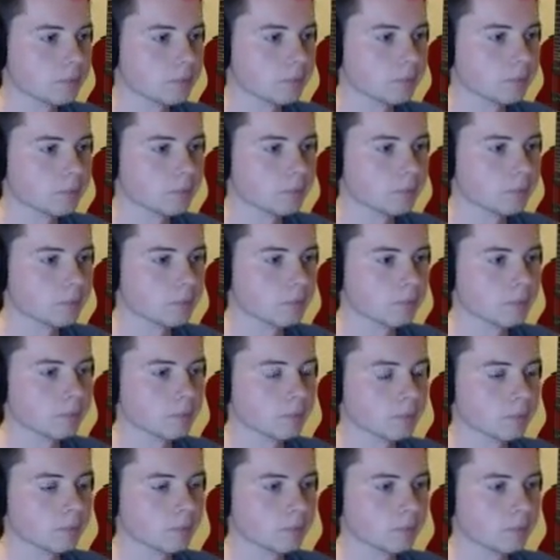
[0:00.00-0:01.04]

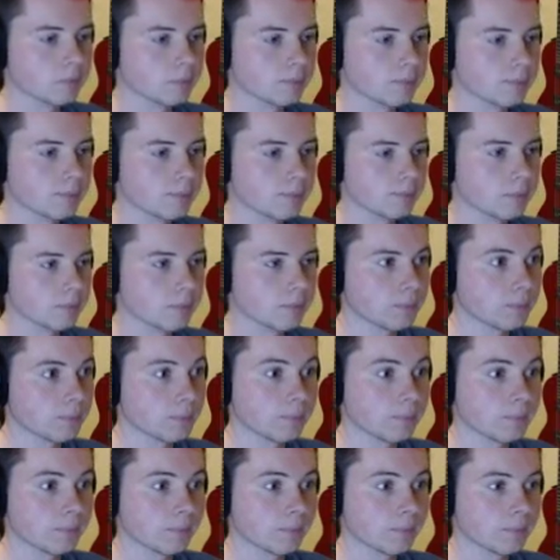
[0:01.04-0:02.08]

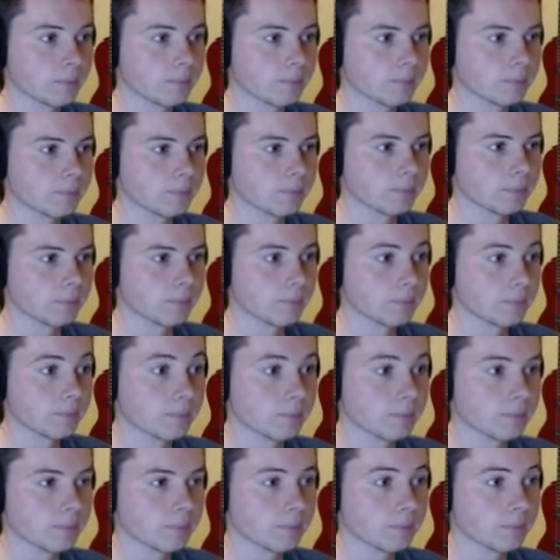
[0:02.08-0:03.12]

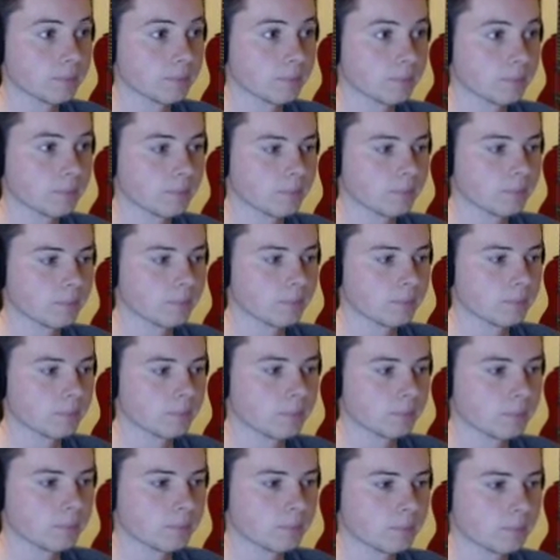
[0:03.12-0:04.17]

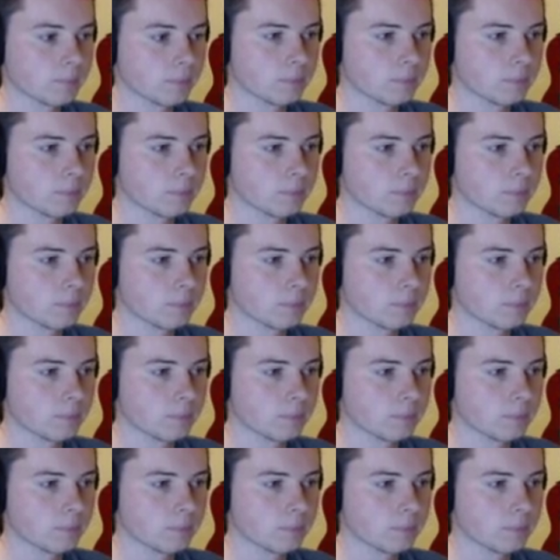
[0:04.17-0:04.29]
No one is speaking in this clip.